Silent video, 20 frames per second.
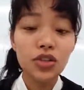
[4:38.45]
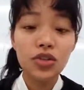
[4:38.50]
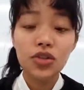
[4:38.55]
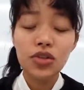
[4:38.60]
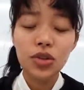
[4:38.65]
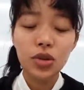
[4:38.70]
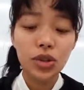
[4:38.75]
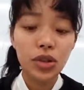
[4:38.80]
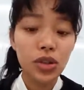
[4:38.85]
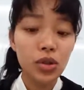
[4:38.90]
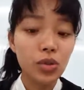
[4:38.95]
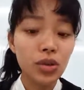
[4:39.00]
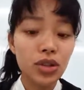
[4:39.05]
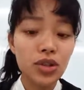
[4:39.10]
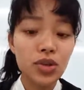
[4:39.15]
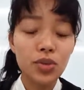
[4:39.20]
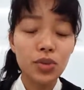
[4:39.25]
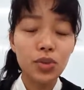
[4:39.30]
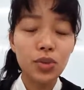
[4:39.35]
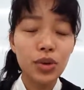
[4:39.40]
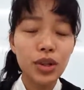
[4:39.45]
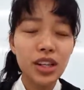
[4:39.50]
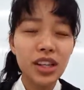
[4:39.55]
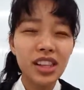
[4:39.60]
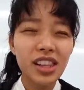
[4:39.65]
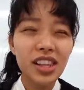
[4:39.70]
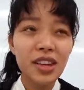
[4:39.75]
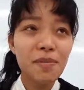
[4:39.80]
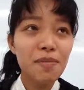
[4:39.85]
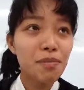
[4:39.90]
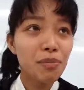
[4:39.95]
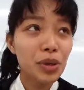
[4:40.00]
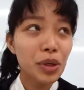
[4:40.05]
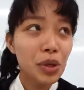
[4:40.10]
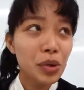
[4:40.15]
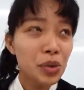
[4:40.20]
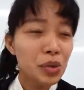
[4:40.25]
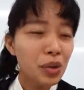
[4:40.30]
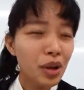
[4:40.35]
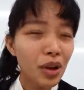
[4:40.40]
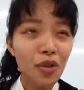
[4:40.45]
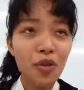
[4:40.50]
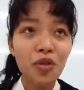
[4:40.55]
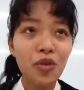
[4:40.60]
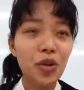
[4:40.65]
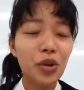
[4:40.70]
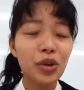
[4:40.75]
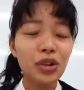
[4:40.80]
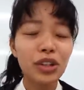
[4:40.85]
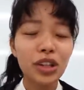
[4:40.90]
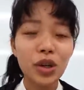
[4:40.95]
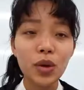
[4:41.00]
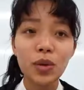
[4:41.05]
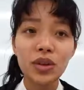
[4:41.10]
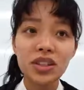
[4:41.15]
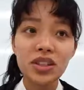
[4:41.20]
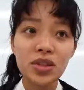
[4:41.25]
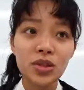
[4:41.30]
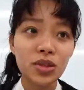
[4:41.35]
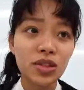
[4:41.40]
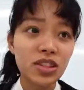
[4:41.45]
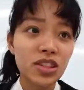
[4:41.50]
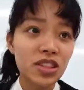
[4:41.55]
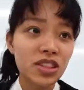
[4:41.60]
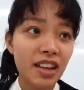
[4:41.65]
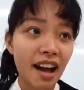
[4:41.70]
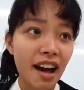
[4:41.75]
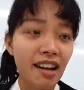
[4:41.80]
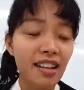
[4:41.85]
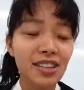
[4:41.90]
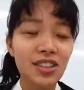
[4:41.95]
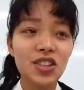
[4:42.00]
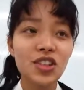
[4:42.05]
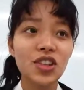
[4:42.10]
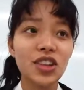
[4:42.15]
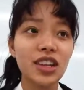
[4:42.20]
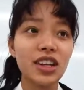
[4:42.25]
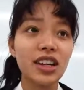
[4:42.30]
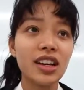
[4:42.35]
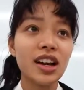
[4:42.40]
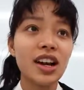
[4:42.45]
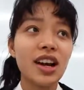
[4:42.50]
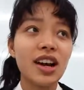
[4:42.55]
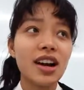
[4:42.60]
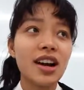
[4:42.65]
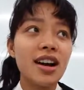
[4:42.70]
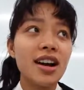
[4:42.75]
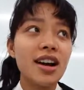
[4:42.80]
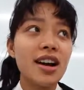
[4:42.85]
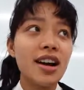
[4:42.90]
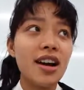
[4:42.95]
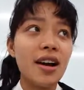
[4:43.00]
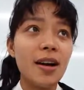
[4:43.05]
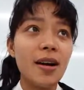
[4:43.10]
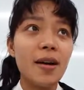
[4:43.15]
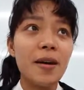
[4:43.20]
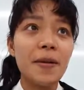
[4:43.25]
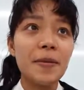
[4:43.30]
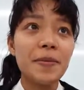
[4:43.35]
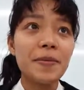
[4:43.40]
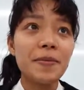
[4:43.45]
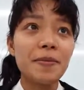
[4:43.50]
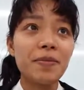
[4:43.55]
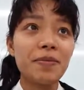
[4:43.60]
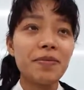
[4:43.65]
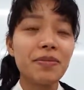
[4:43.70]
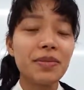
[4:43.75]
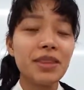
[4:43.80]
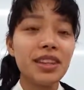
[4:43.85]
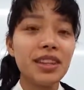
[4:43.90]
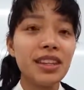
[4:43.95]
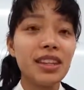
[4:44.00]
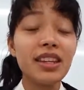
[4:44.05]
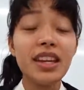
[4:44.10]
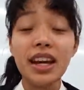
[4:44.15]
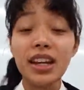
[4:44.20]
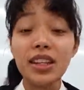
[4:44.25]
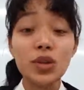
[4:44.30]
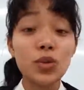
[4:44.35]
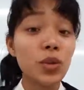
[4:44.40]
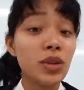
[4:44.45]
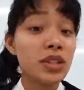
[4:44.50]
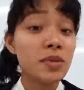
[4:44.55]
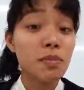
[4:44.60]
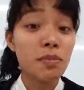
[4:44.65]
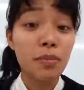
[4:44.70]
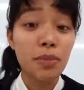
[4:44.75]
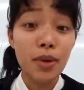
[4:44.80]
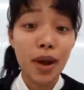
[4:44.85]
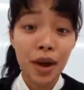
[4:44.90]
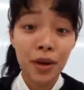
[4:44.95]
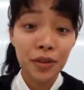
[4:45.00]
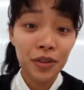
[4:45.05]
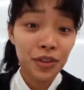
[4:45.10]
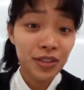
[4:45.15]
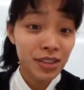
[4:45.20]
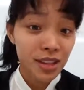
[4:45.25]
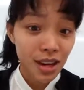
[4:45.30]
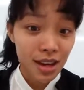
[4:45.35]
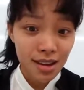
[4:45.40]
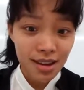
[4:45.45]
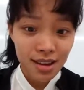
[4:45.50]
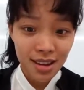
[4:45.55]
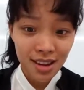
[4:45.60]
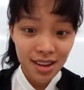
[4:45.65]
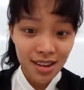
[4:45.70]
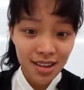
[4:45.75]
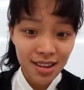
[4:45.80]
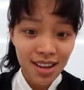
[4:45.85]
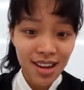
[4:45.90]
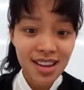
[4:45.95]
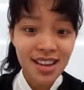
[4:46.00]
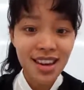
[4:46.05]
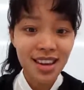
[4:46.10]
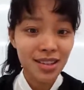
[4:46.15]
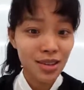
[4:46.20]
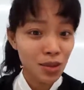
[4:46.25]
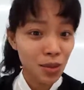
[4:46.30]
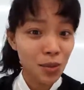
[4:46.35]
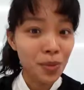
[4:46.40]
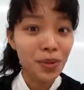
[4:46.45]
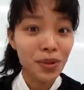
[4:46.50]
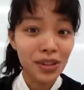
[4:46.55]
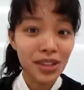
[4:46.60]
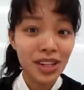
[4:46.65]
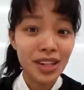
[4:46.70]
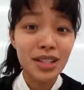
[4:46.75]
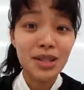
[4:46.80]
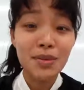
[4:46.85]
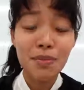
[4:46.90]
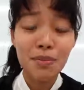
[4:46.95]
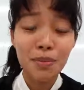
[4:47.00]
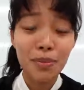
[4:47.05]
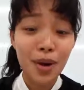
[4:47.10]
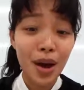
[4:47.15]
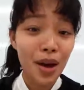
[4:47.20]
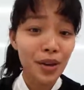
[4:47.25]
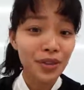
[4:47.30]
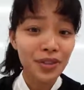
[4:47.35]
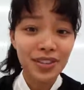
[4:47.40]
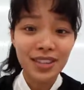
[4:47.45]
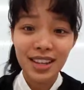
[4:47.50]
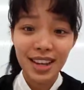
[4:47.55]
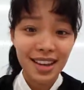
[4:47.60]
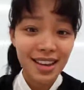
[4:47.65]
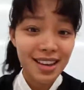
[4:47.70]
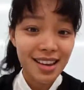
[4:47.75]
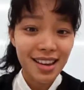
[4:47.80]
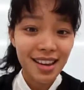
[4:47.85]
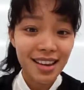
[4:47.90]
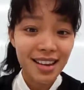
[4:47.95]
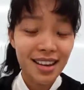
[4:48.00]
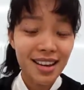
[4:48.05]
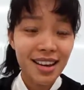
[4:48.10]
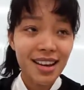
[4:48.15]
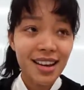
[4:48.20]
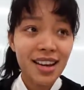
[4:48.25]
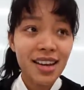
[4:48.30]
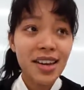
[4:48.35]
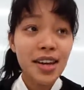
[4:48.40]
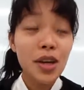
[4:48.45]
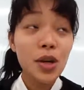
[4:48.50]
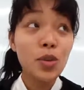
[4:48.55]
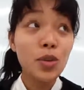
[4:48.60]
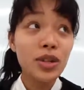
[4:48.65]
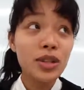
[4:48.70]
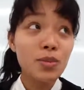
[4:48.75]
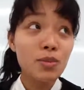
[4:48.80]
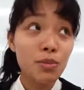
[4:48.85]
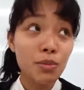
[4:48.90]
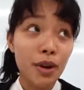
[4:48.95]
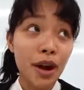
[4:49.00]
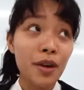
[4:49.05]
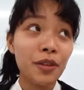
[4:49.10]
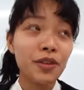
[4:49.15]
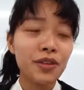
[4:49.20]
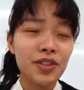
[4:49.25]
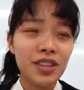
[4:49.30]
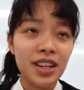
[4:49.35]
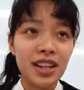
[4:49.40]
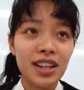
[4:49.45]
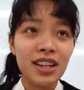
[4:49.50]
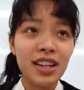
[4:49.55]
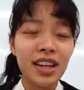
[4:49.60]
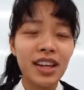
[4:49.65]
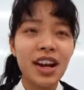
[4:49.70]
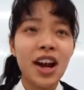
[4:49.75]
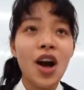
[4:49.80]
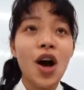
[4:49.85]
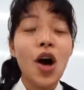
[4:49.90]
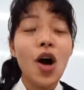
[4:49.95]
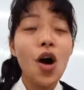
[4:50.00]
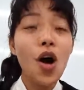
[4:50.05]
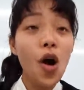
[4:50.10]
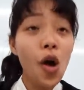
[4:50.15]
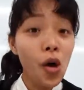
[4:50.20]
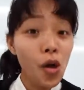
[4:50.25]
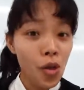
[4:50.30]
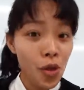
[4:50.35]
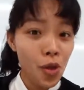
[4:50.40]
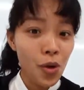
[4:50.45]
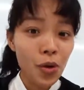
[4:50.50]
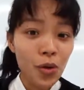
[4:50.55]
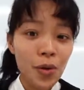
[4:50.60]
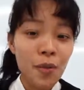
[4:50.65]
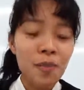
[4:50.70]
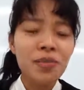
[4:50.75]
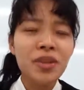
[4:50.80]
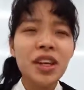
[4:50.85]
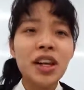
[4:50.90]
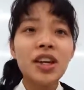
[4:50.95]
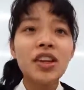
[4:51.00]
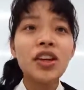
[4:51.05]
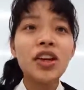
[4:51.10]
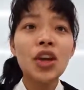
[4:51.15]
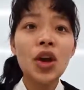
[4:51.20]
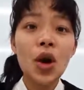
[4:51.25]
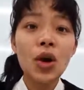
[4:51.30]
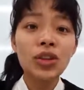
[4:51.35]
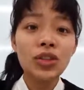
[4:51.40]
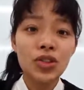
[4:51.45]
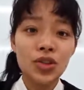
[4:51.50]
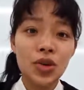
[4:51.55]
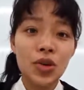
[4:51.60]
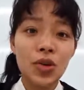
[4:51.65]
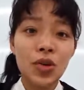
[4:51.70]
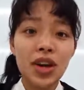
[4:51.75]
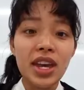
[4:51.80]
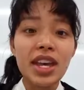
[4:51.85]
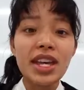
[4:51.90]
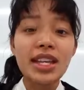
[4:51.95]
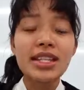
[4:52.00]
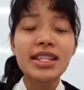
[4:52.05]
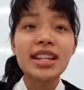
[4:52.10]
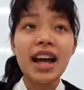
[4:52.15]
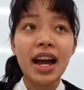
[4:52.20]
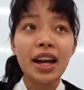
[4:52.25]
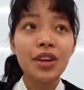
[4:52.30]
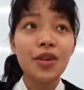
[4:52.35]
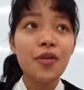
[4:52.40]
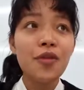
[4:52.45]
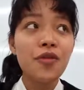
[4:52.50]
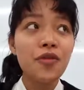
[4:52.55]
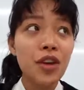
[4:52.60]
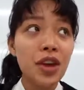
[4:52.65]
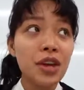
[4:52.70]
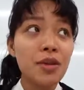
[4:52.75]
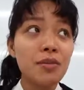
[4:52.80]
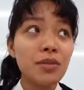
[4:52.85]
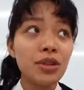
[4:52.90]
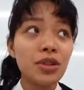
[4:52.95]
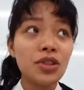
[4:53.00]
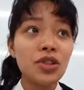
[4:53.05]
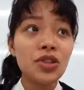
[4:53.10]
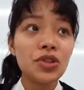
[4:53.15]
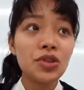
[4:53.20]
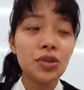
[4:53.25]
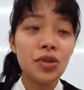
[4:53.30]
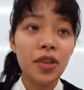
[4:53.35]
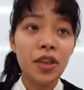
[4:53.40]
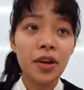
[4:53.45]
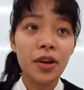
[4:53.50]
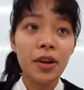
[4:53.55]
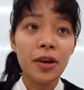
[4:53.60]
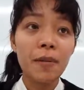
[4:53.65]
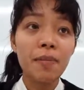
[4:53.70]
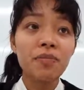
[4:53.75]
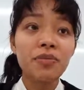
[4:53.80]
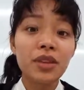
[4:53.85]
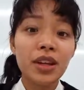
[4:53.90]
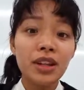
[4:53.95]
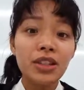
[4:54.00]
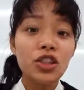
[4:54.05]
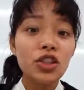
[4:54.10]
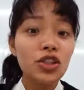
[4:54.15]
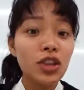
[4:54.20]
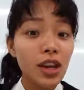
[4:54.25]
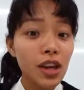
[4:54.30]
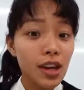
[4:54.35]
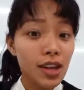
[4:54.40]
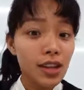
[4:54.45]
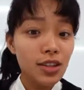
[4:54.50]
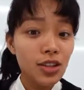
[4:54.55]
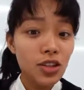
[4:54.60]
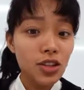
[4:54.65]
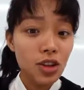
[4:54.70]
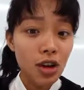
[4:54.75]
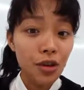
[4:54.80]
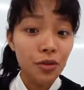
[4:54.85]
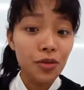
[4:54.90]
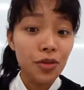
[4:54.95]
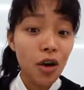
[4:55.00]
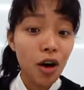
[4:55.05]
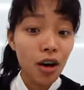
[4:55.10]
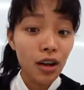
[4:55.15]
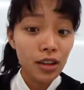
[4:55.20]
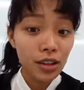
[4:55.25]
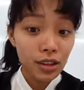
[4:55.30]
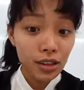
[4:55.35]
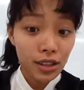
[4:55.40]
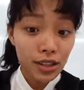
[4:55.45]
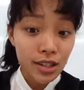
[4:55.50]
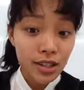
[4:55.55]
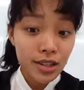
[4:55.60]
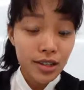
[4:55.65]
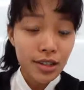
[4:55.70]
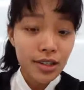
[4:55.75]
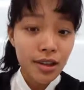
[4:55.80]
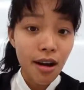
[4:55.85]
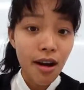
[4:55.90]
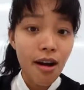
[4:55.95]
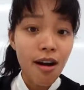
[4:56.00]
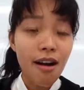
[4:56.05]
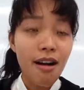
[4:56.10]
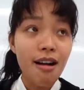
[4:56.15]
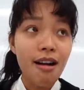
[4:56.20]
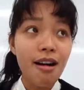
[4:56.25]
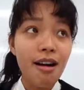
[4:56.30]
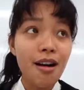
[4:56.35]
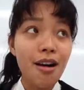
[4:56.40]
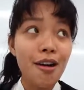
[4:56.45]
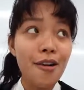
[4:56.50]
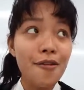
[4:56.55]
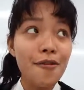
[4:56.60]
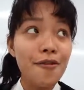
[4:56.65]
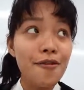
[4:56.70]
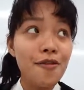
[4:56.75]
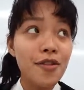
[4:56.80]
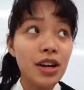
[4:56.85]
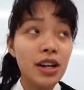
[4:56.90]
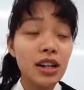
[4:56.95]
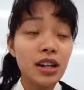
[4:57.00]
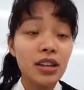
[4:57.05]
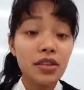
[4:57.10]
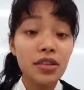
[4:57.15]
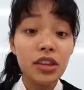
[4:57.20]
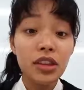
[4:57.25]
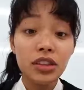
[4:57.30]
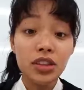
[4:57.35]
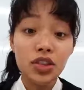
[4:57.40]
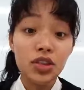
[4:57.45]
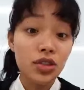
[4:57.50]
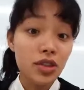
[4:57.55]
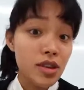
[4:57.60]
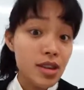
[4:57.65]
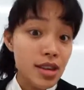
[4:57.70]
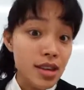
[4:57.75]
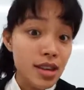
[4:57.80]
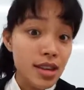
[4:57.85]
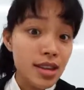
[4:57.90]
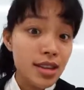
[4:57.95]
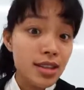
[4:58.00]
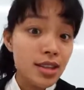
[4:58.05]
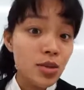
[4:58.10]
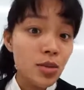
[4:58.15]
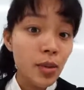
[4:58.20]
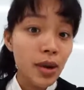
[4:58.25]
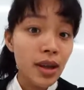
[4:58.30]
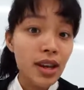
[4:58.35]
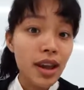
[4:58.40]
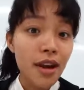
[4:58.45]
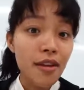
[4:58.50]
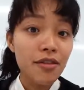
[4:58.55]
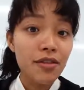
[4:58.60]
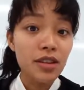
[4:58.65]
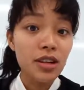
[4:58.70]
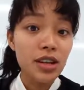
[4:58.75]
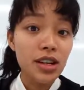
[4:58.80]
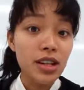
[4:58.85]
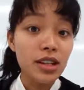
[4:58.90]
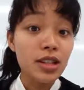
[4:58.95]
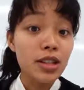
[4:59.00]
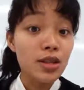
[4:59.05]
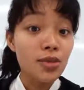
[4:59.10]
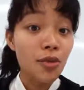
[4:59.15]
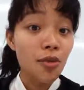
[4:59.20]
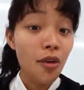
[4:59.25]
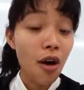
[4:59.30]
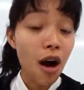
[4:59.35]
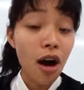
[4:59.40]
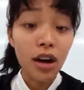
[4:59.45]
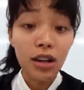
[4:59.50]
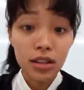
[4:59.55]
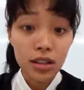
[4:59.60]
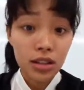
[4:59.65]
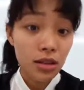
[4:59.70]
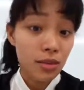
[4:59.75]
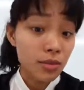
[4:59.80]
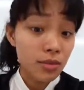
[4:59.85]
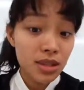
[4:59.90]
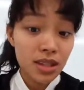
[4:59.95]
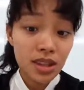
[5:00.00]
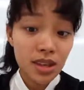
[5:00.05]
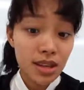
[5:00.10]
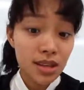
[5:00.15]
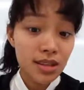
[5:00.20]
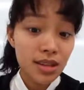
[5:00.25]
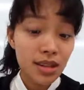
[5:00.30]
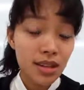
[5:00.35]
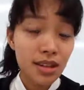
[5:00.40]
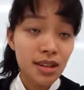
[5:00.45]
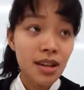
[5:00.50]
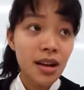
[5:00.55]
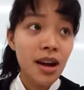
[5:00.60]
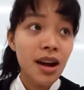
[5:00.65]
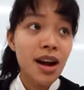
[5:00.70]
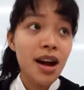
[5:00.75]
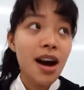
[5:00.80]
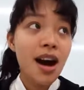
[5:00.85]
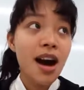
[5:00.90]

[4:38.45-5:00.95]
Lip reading: So it was really beautiful. It was nostalgic. Yeah, it was breathtaking. Yeah, the word is breathtaking. It was breathtaking. Although Kyoto is kind of famous to the change of colors of the trees whenever it's autumn season.